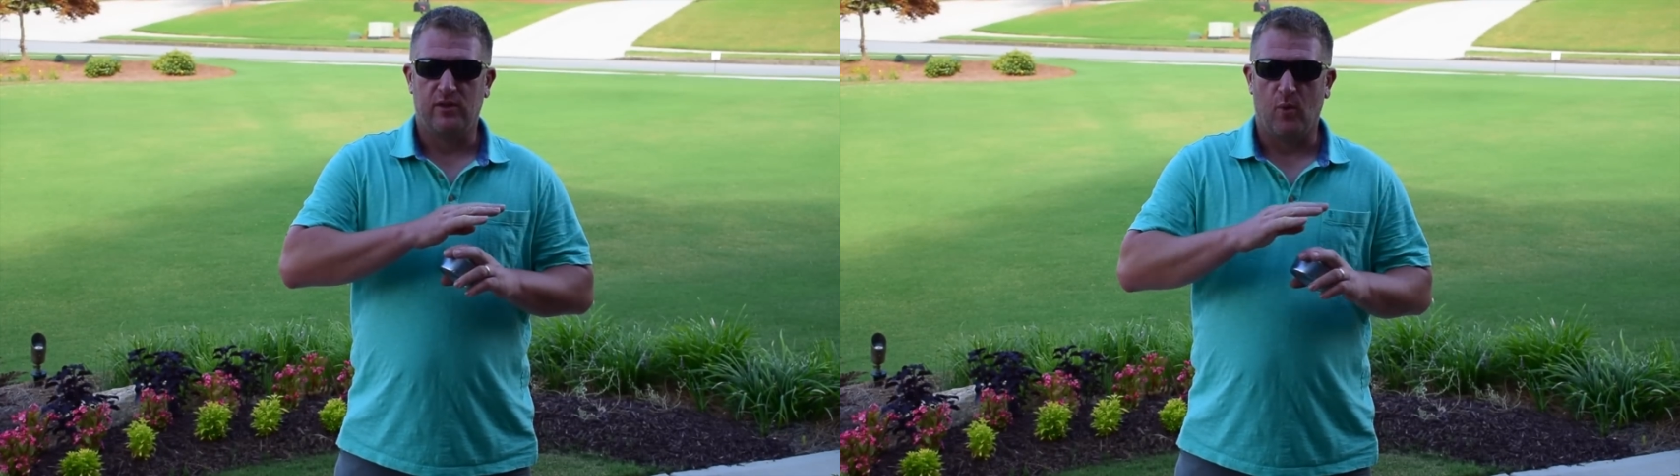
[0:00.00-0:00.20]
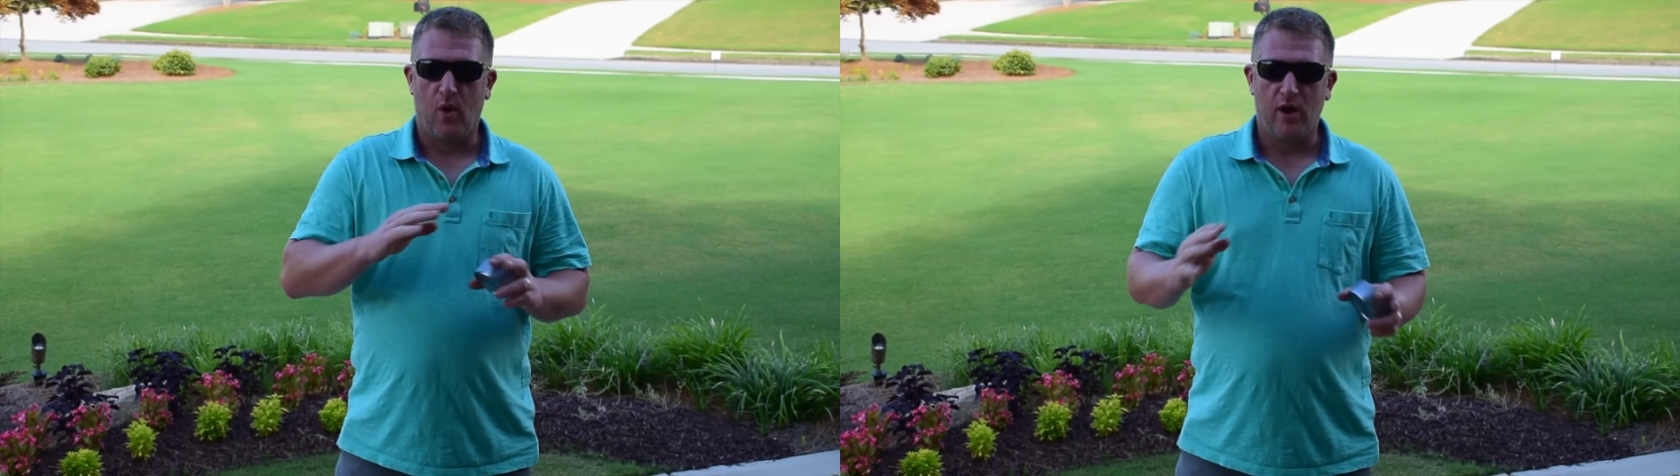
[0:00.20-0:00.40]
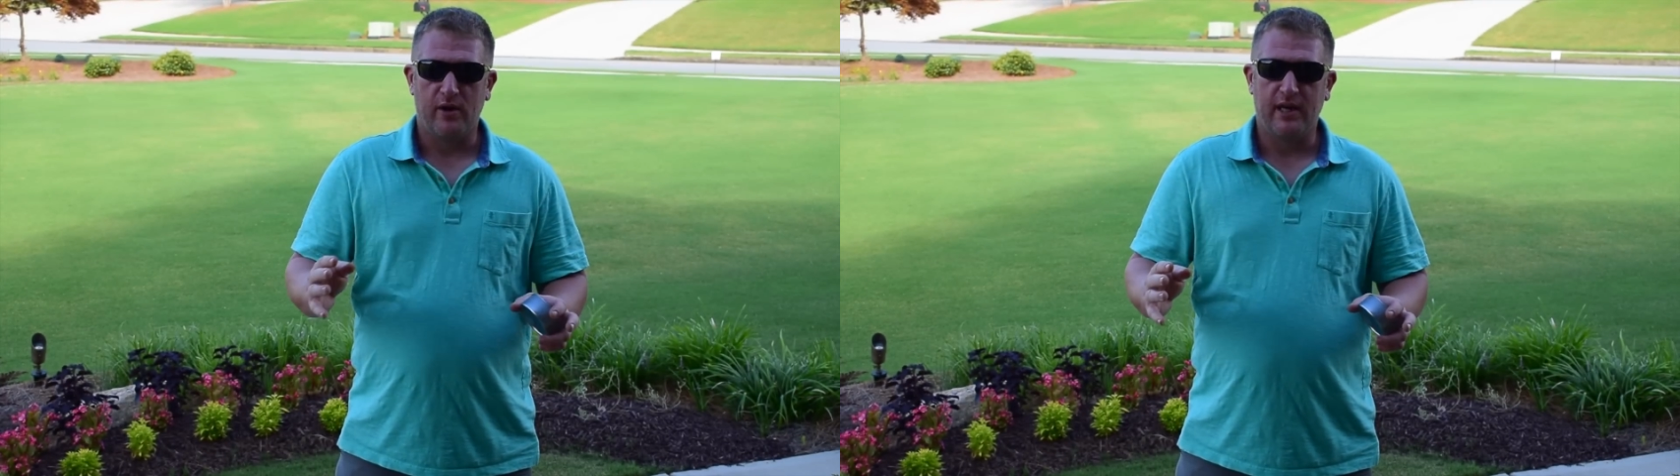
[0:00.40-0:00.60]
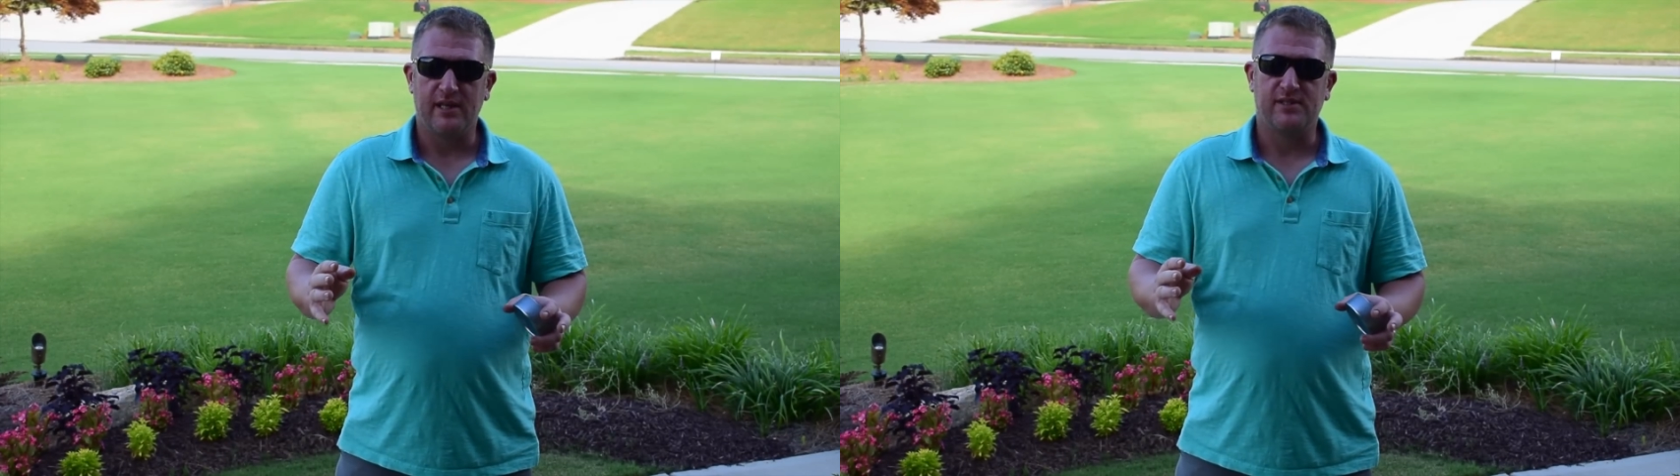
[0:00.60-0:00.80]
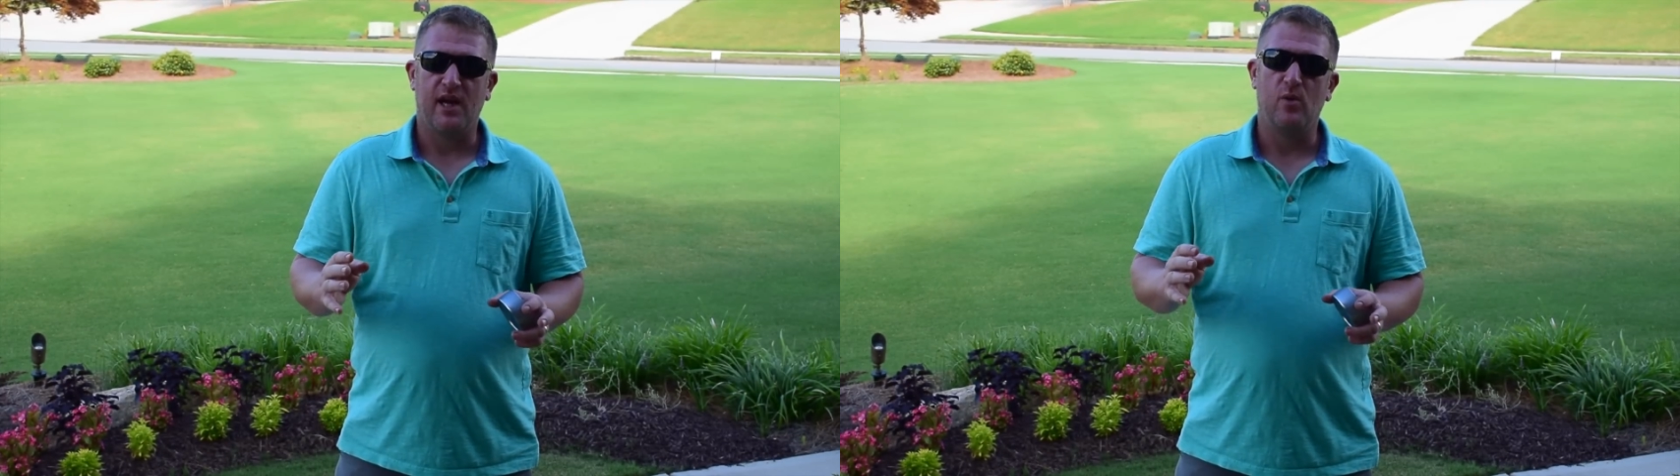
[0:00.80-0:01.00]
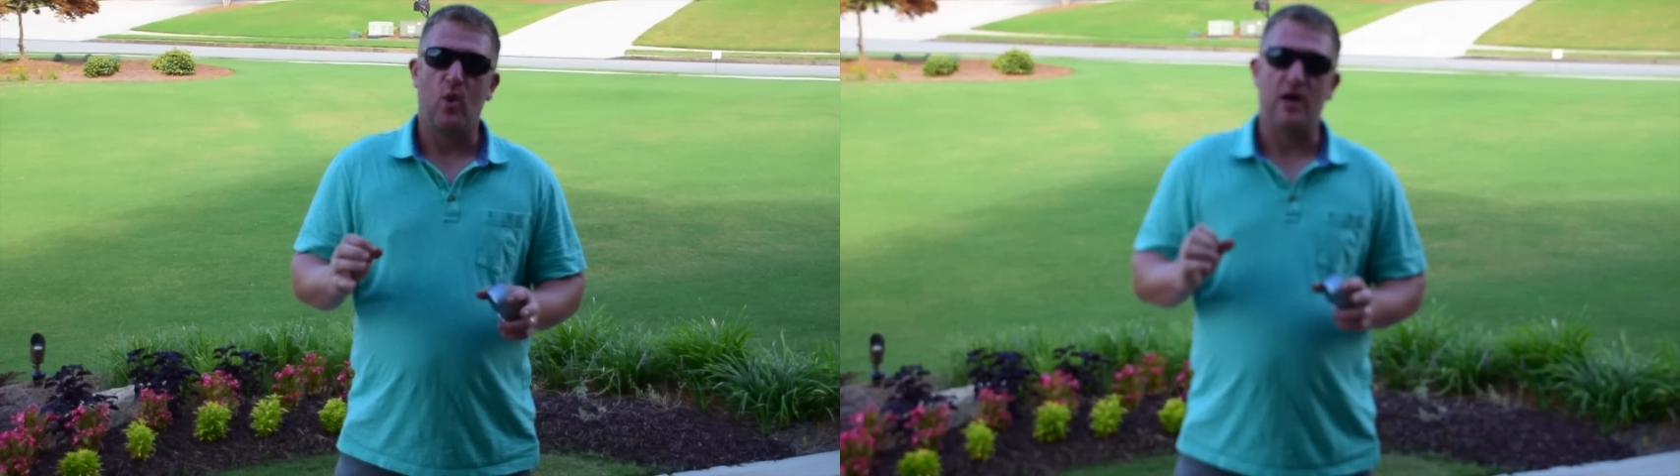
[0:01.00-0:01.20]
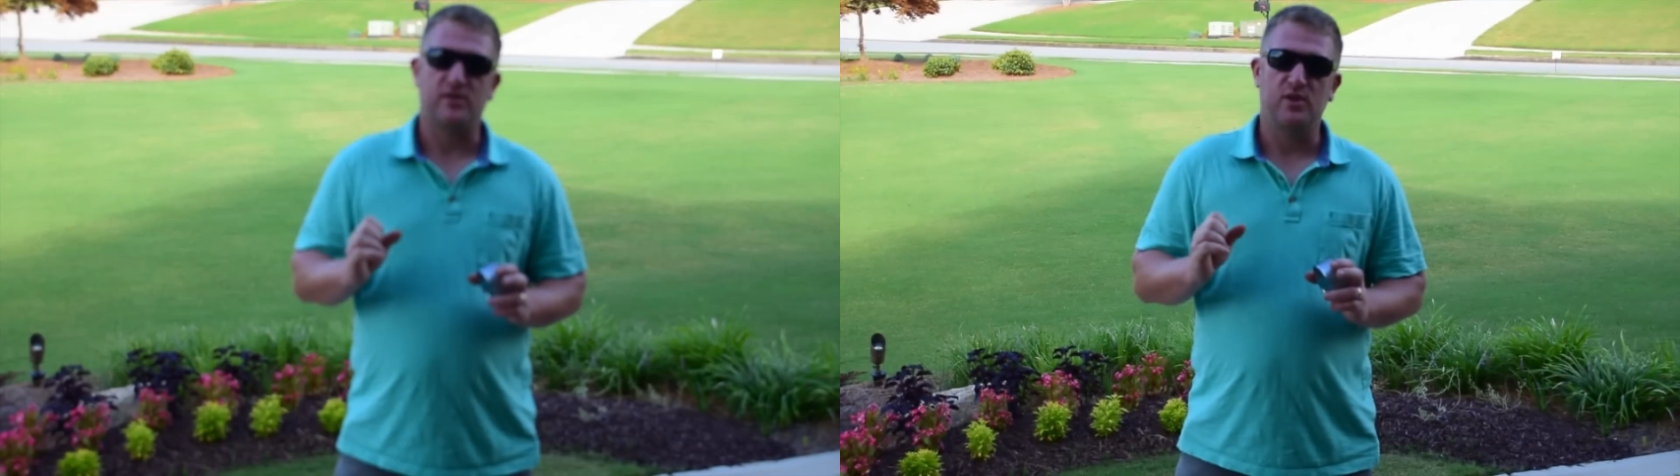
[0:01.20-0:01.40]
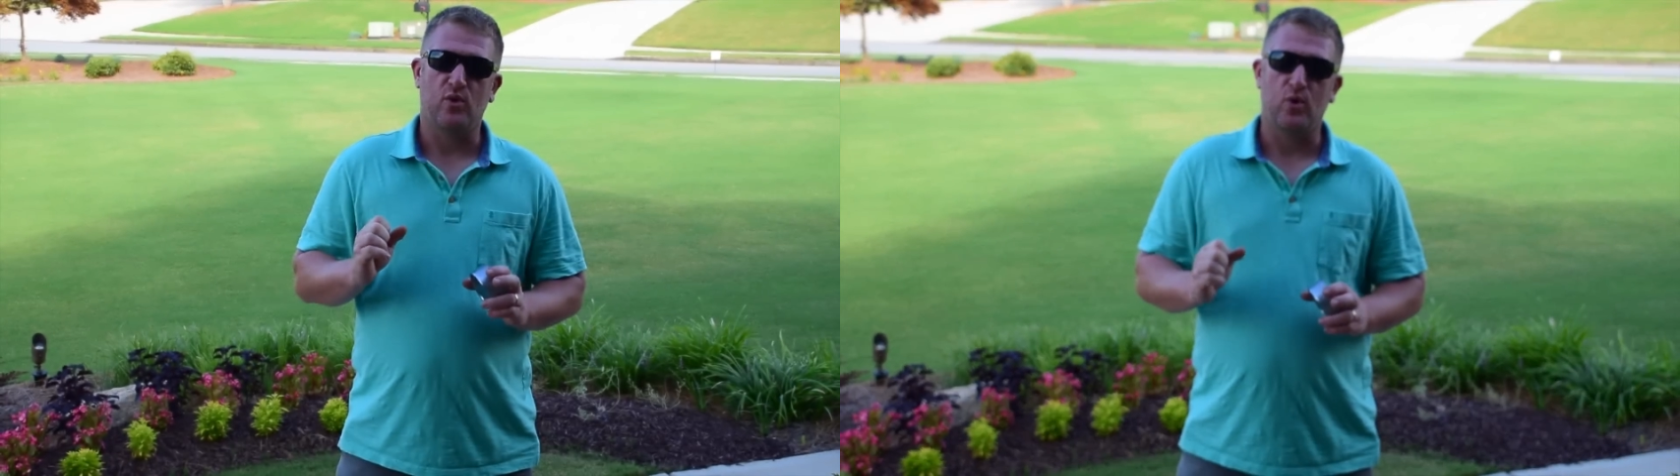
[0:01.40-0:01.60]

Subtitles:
watering gets done while it's still